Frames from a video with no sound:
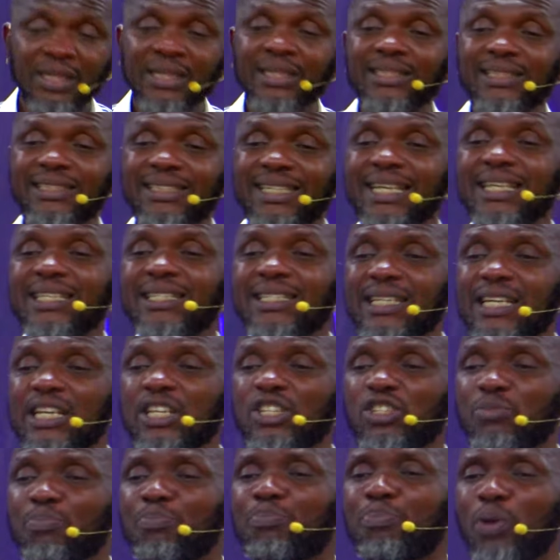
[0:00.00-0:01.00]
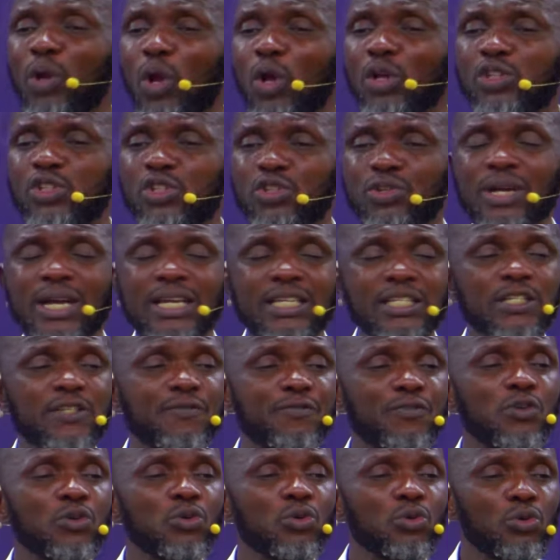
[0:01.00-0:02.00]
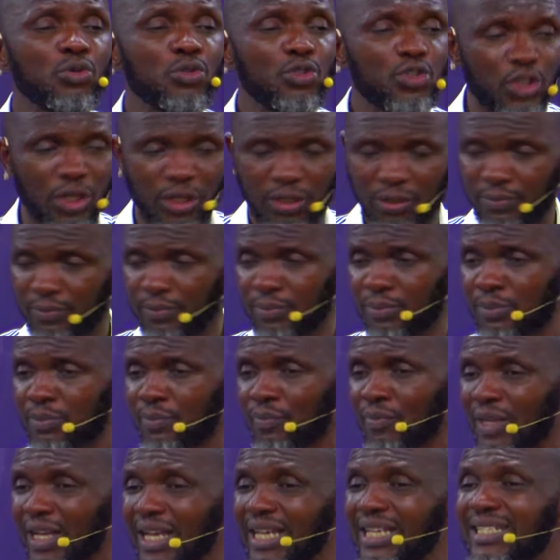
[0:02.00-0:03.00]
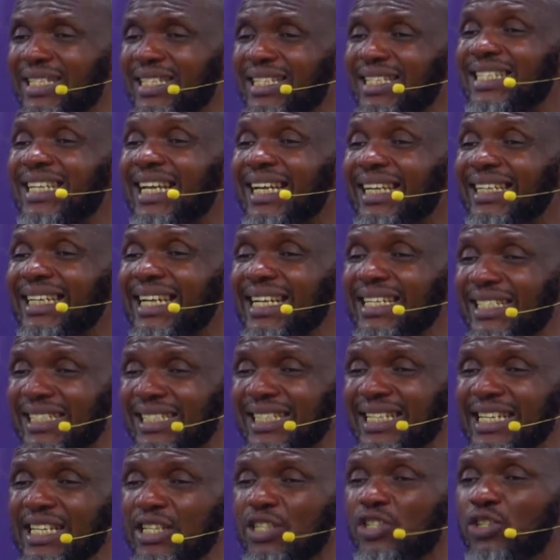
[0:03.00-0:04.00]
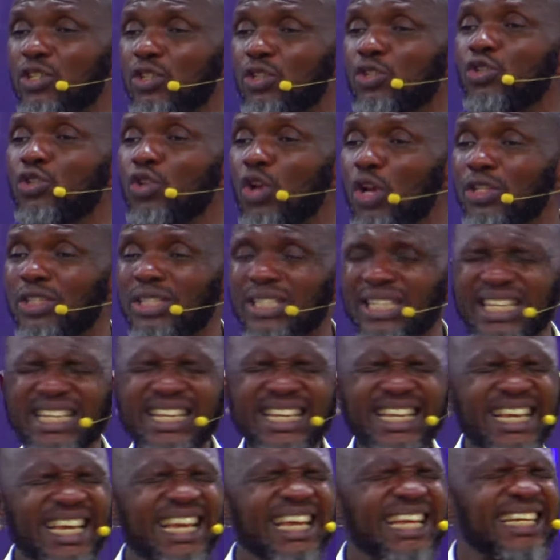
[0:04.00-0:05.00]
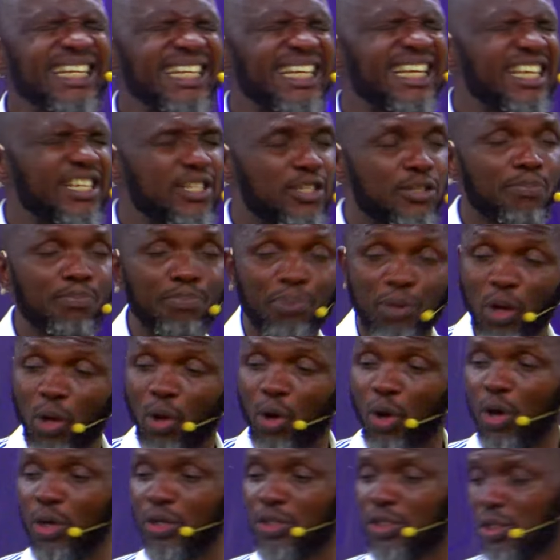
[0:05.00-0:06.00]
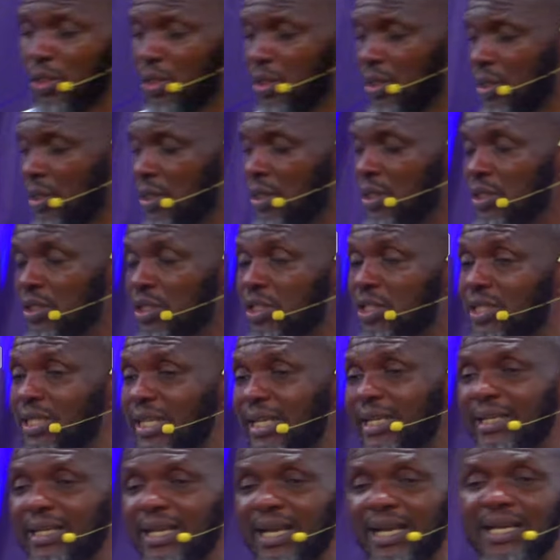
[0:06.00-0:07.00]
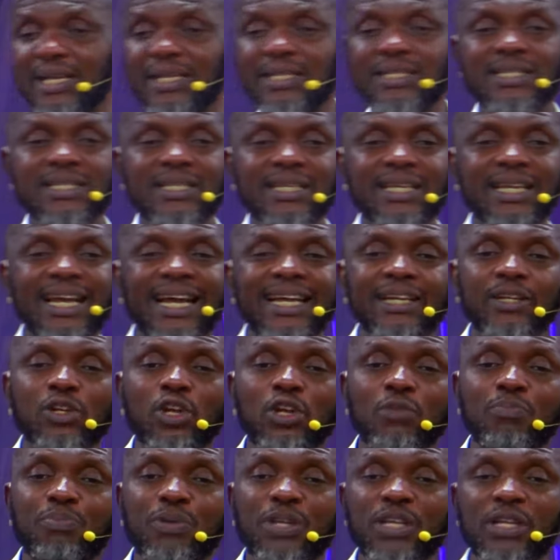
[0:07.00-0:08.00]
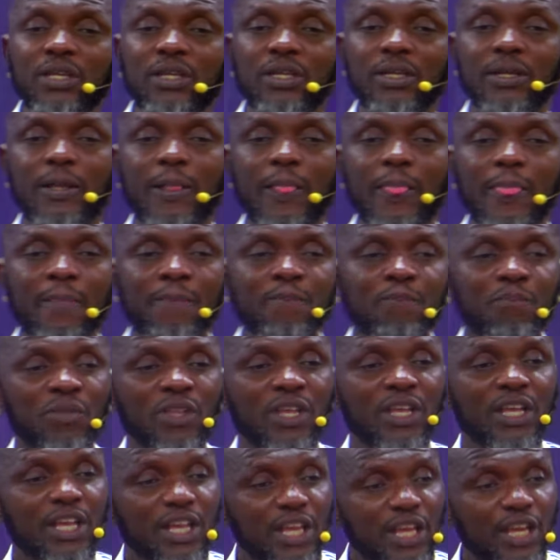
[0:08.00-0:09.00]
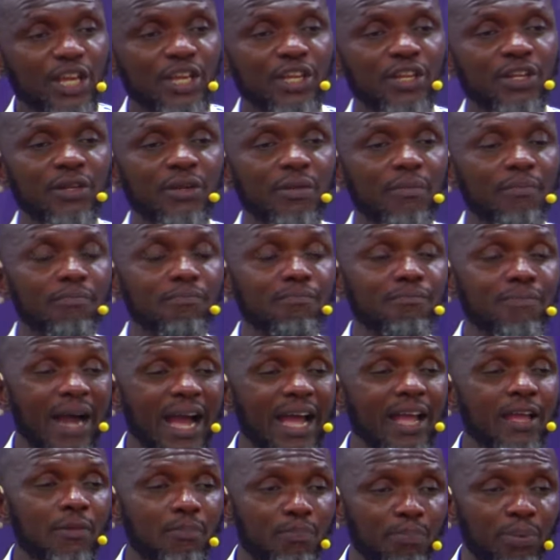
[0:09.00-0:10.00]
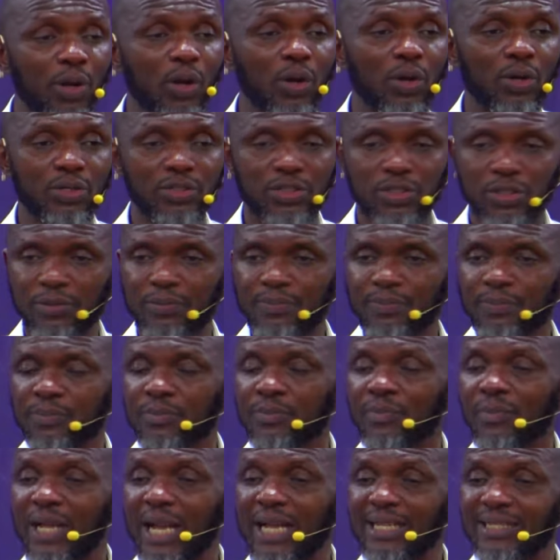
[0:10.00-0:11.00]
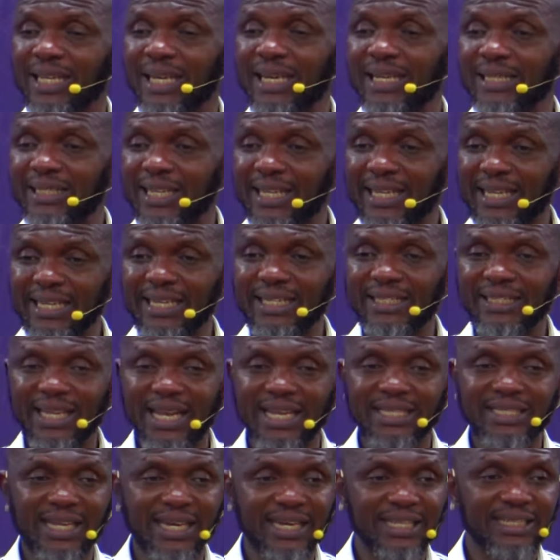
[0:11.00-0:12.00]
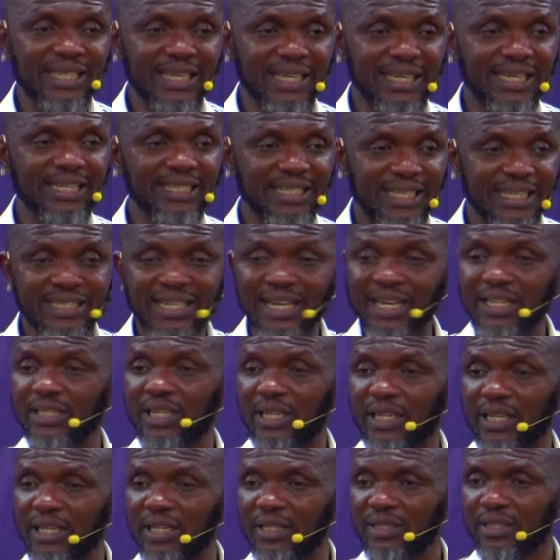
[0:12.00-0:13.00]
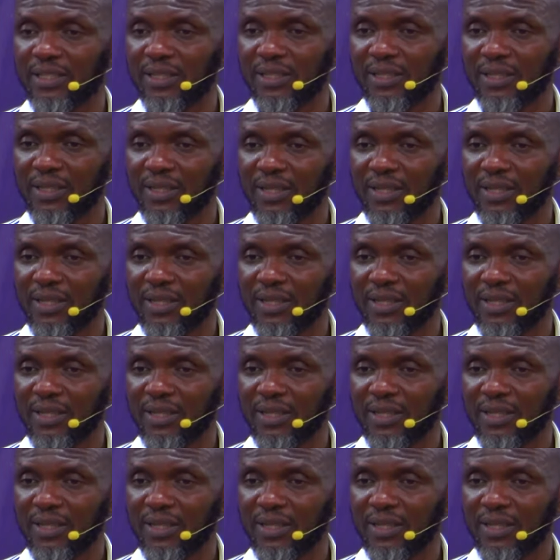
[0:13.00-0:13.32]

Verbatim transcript: This is blood transfusion. A sickness is not in his blood. Sickness cannot be in my blood. I started taking it. I started taking it. I started taking it.